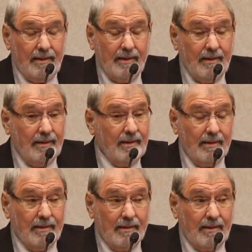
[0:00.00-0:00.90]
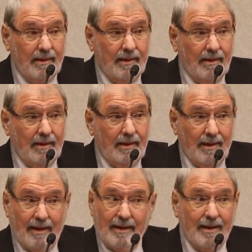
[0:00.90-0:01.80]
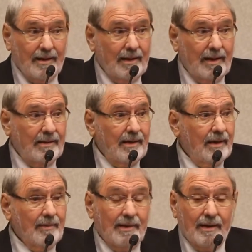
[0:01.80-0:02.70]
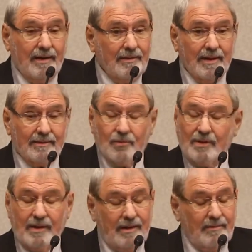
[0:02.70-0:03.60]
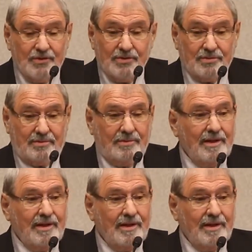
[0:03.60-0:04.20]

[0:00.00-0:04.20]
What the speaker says: And it just